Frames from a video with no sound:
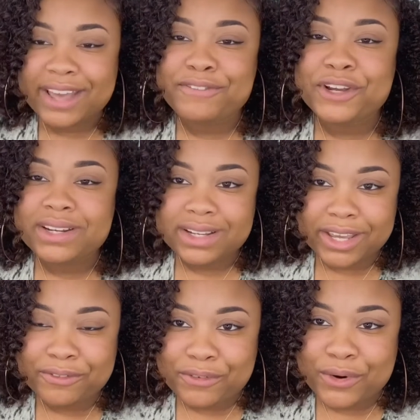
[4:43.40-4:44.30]
you're
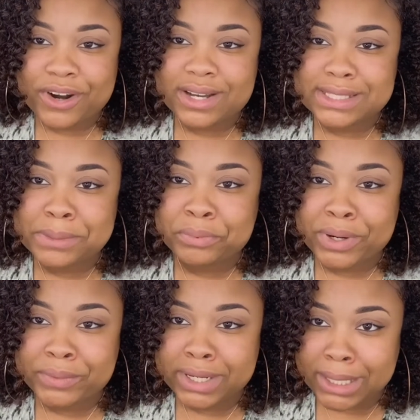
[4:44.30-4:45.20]
looking for a
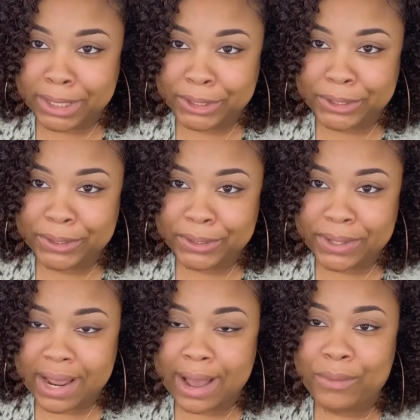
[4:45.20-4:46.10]
temporary color,
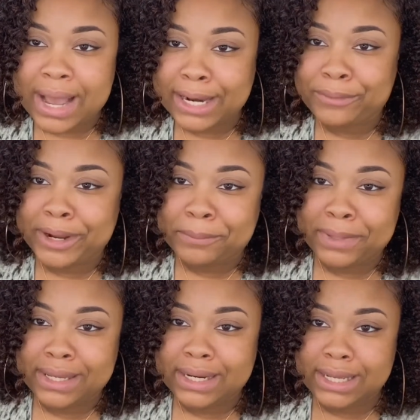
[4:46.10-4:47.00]
I would highly
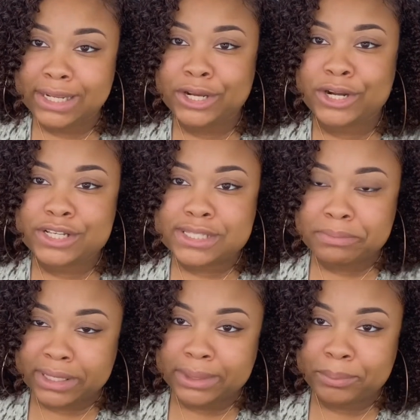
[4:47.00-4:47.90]
recommend any
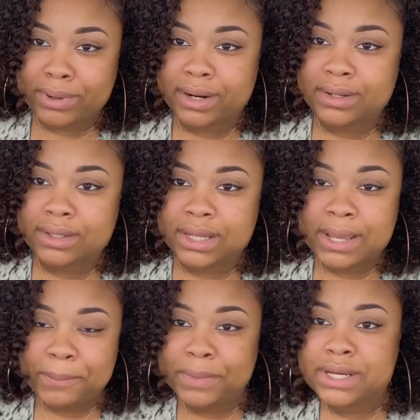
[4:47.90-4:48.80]
CURLSMITH product
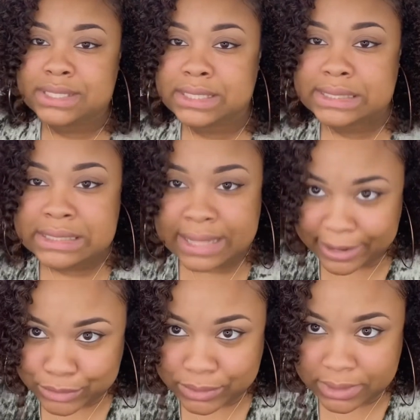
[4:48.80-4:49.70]
because it's
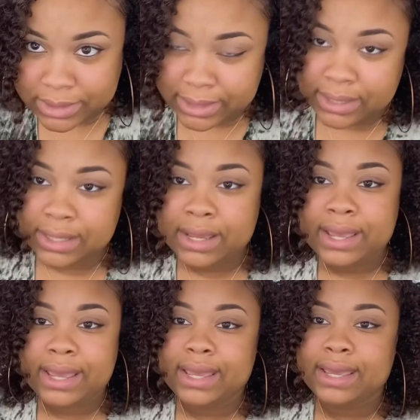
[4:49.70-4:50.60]
natural looking
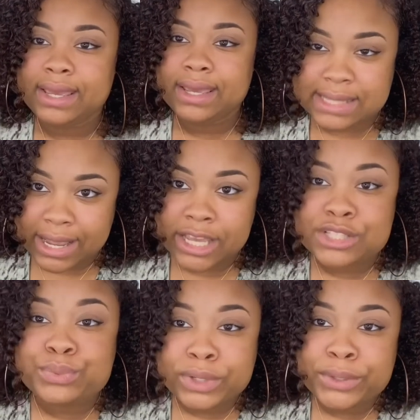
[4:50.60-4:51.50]
and it's
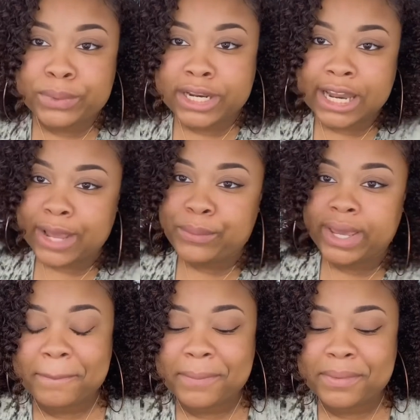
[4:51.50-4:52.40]
really
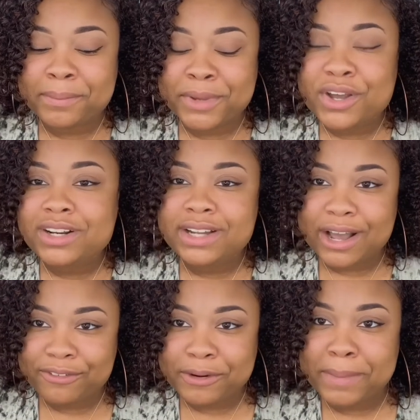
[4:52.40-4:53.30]
lightweight. Be on the
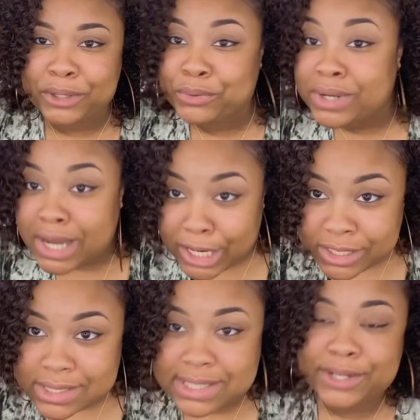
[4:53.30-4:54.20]
lookout for my new color
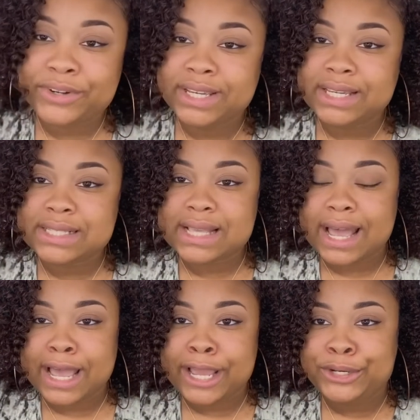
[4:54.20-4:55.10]
series.
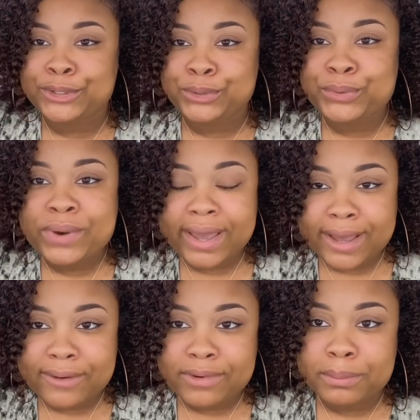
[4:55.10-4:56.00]
I do
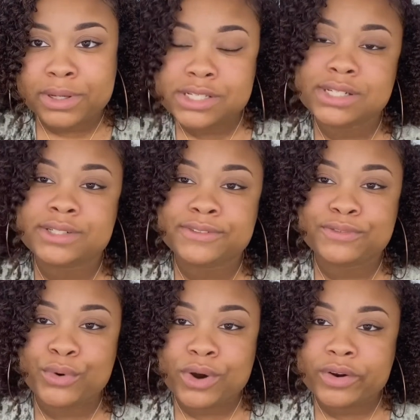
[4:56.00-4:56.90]
have a bunch of
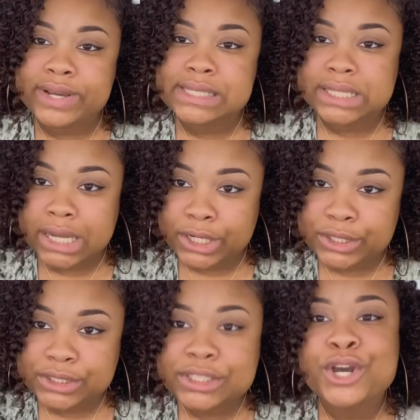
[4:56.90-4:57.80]
ORS
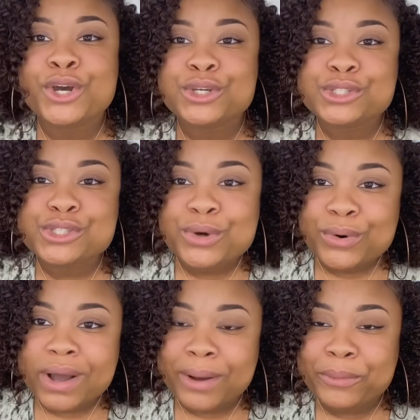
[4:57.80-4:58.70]
colors, so
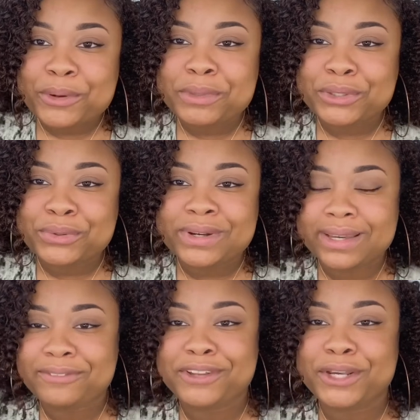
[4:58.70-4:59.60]
I will be
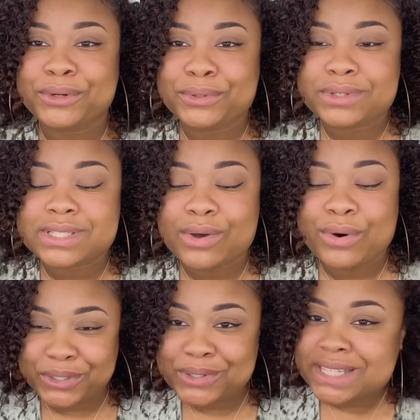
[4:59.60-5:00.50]
doing videos
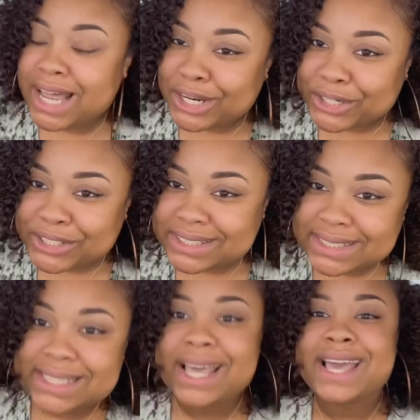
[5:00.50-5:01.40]
on those colors.
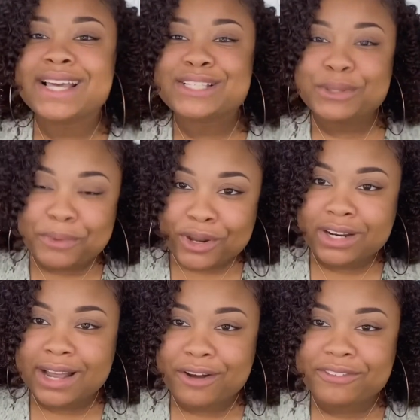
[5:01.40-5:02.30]
So be on the
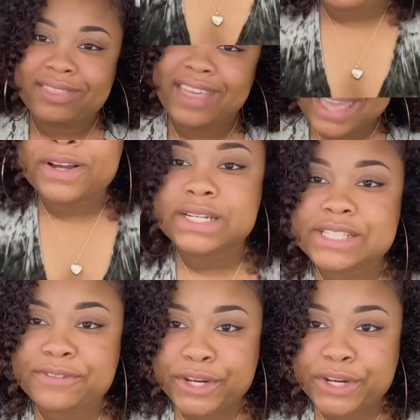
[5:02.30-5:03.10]
lookout for that. If you found this video